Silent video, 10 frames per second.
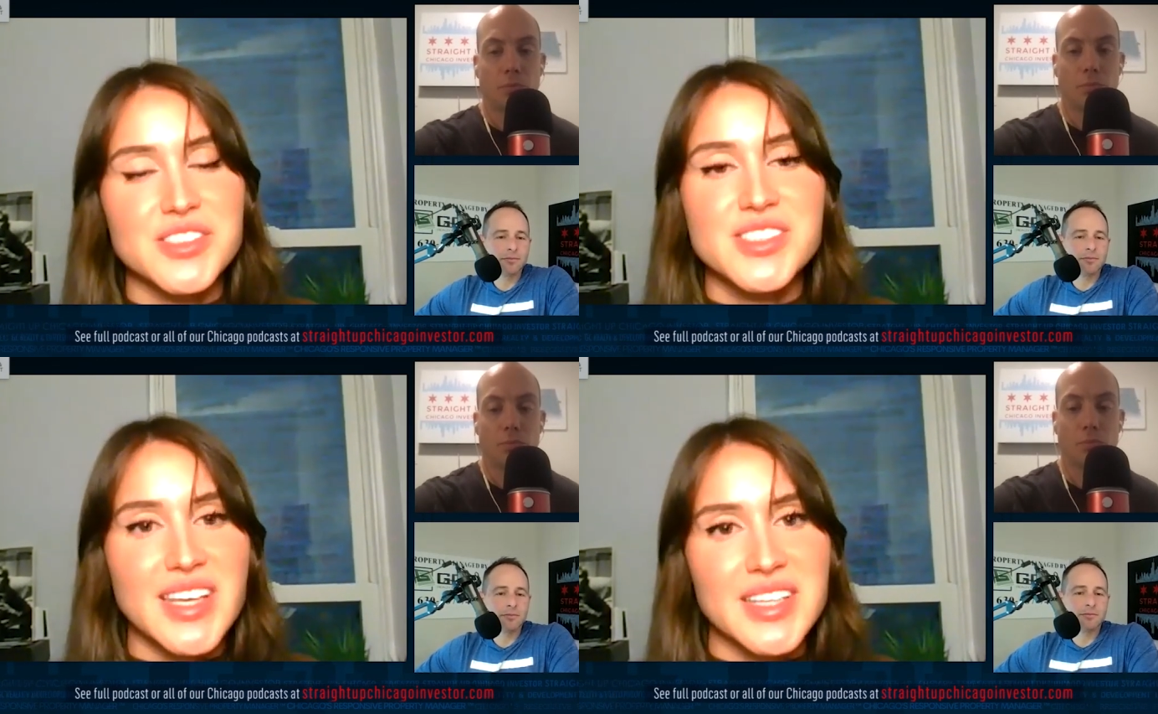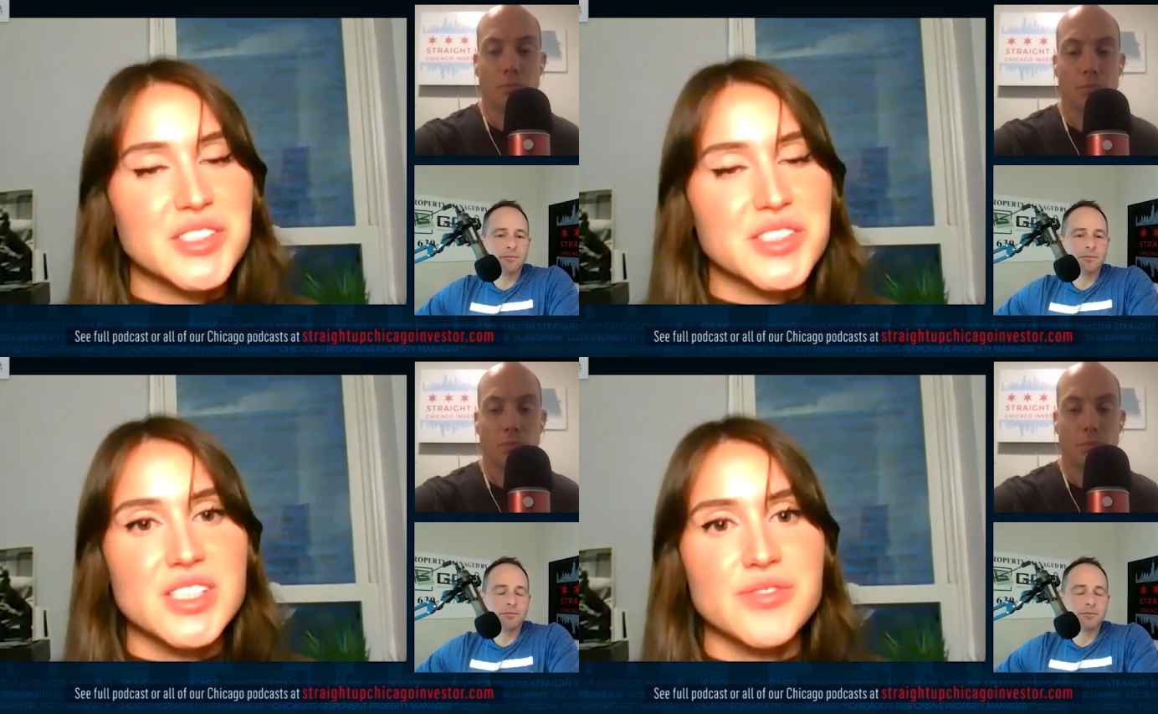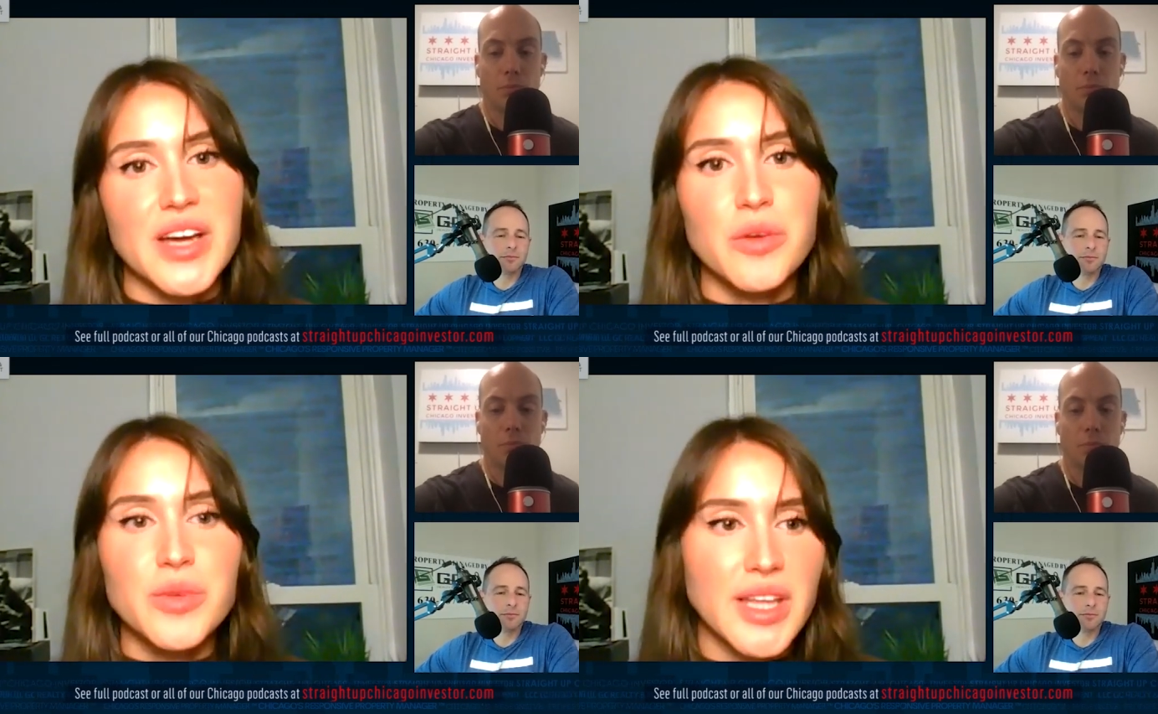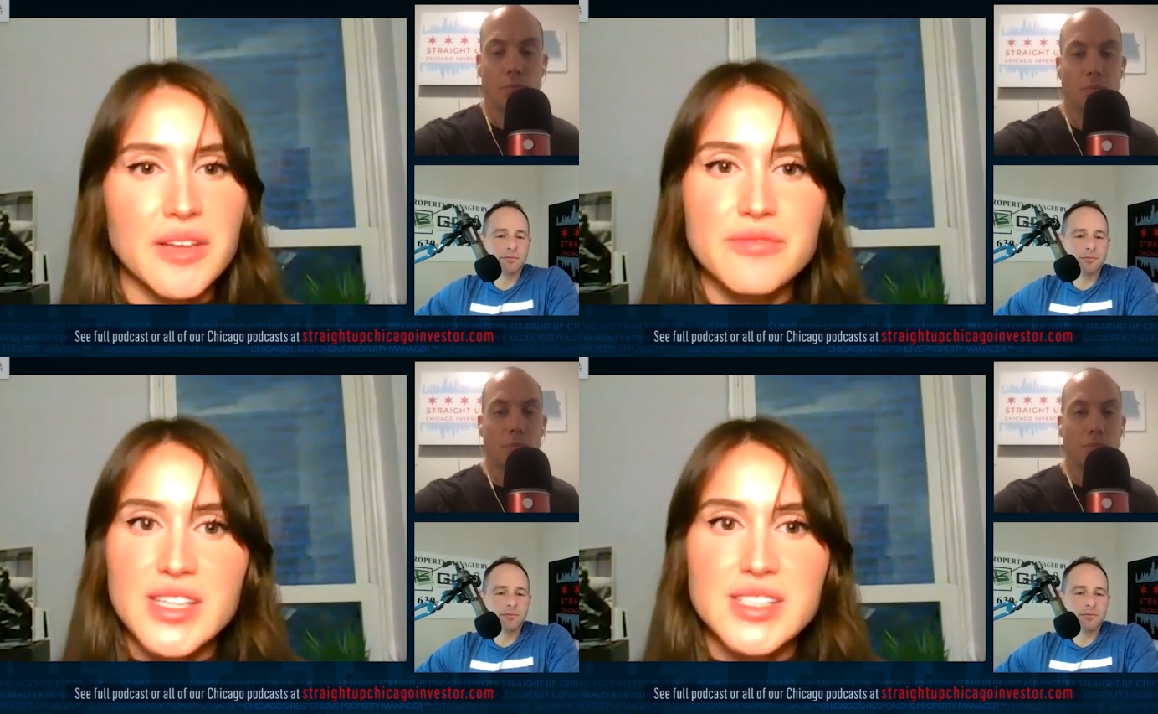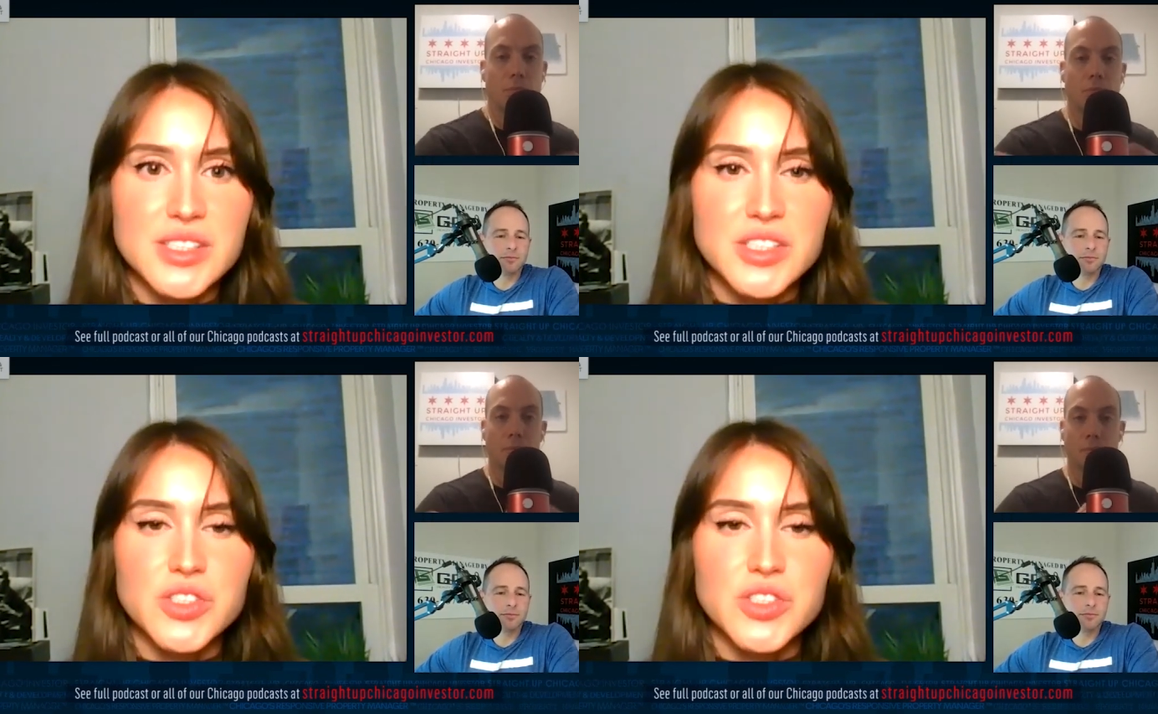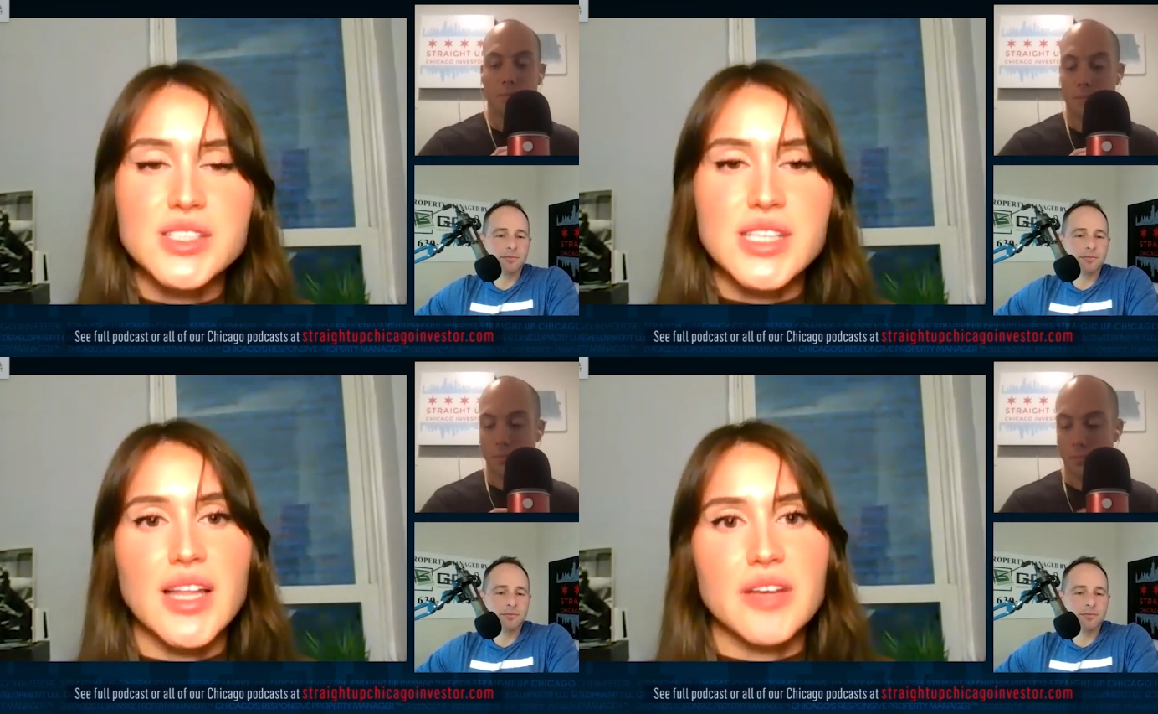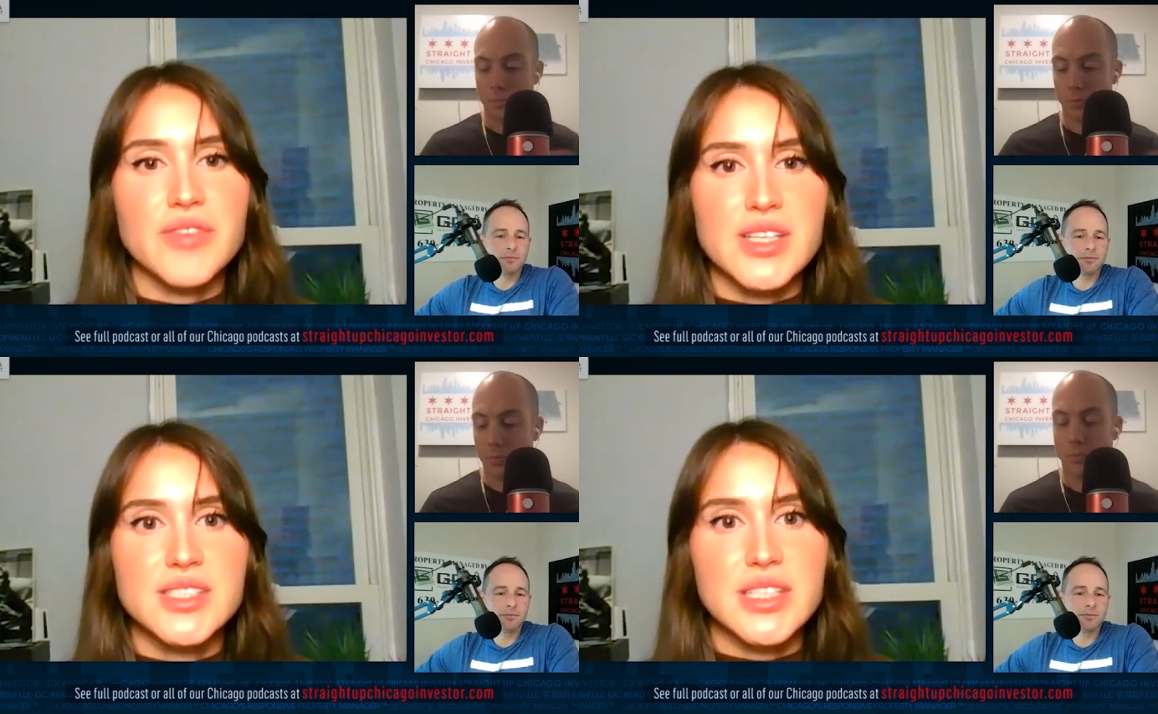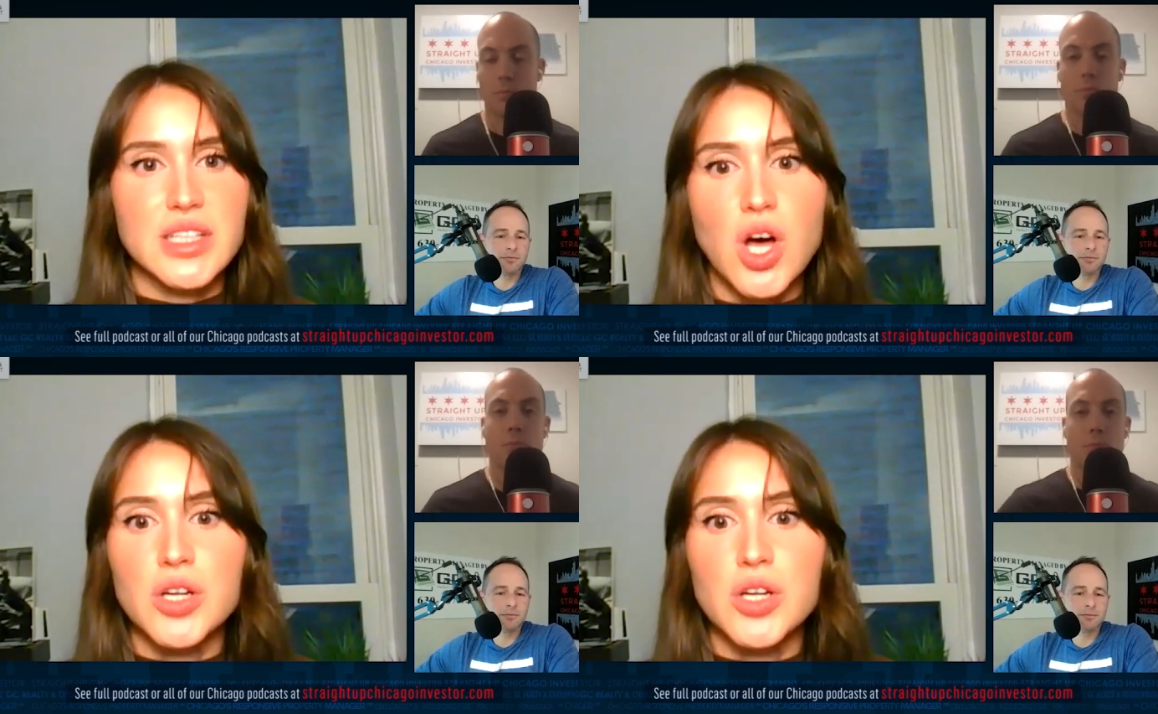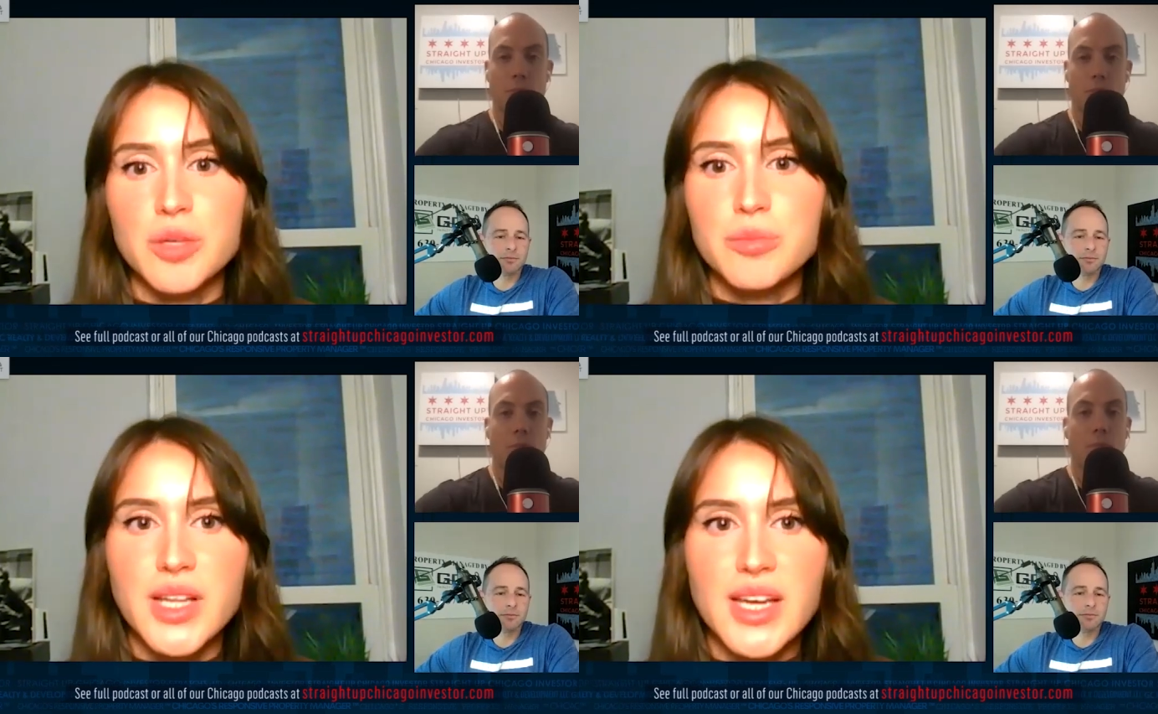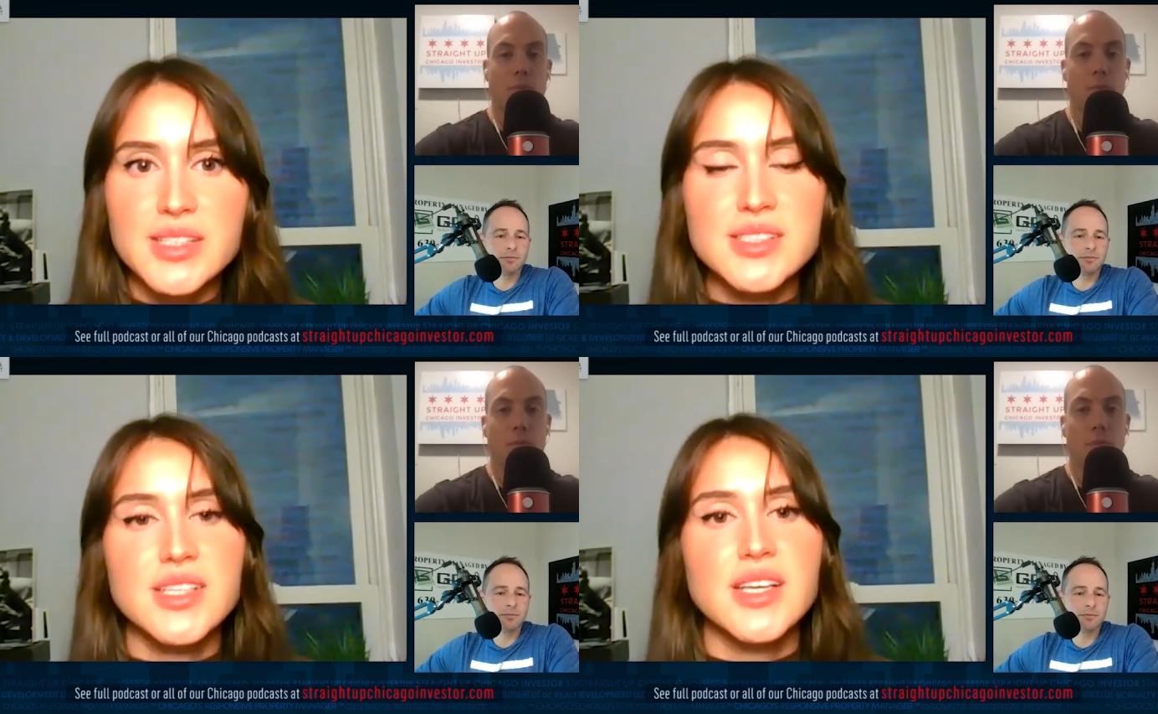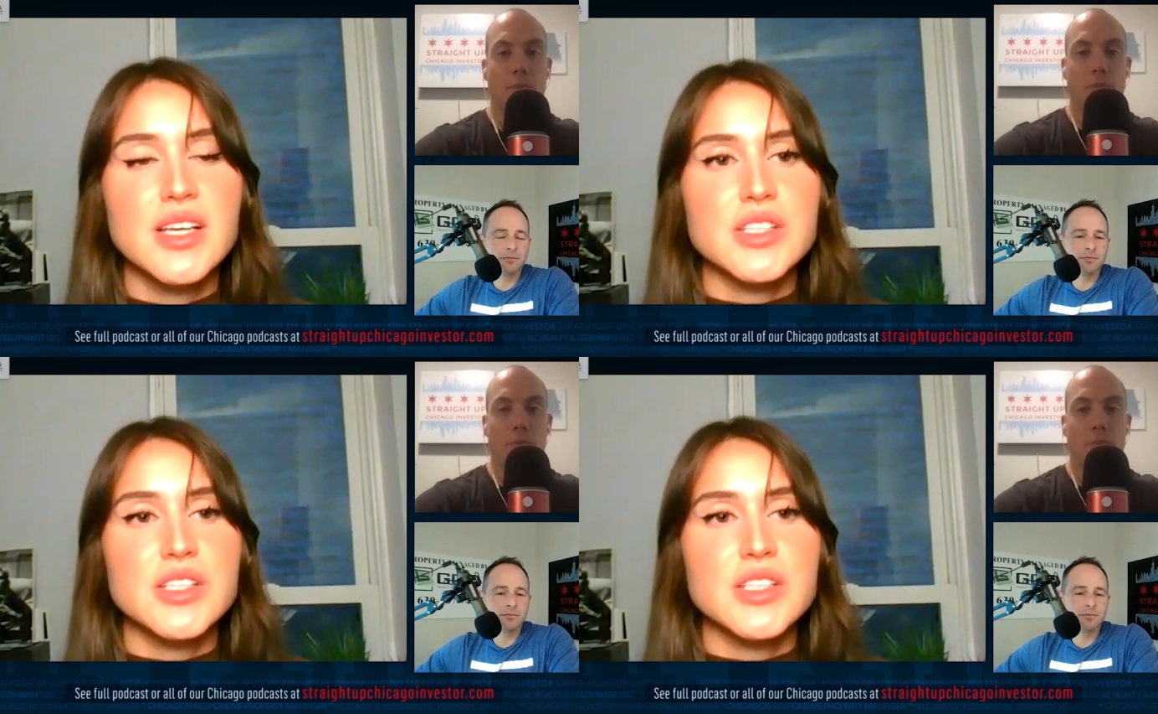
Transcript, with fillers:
Speaker 1: I just like it's it's I don't really like invest in stocks. I like investing long-term plays.